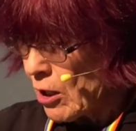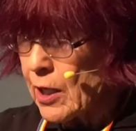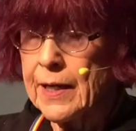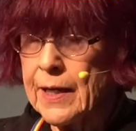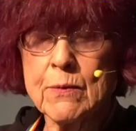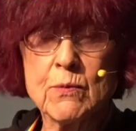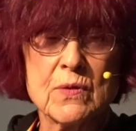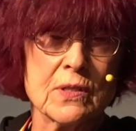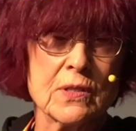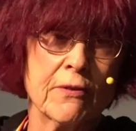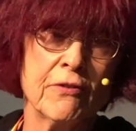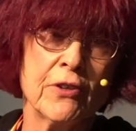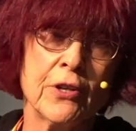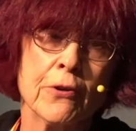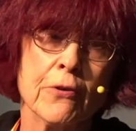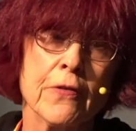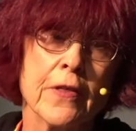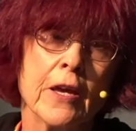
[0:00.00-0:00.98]
He was living
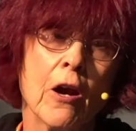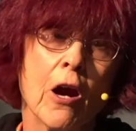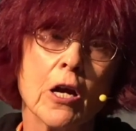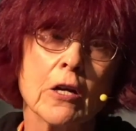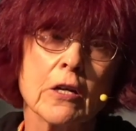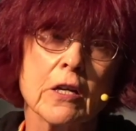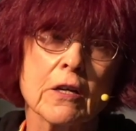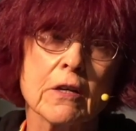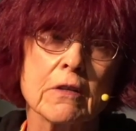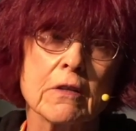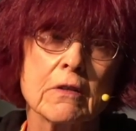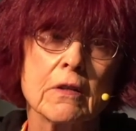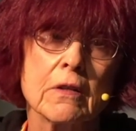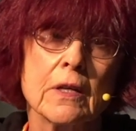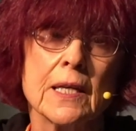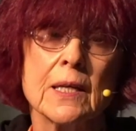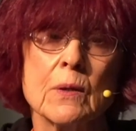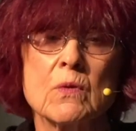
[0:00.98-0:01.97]
near the ark.
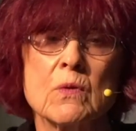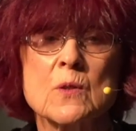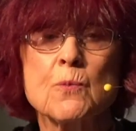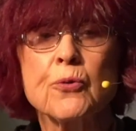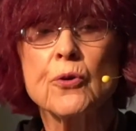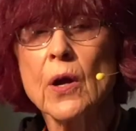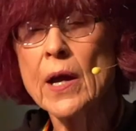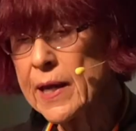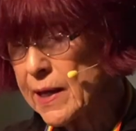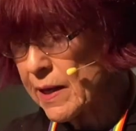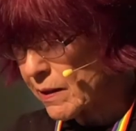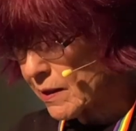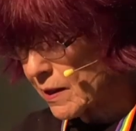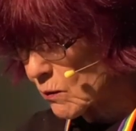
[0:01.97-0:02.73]
He was praying. He